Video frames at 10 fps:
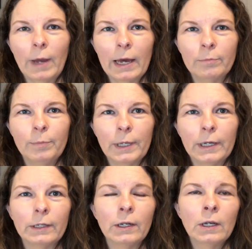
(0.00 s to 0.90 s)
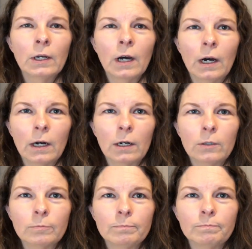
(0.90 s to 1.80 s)
had been
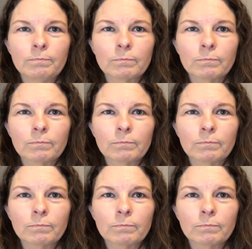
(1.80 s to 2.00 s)
um,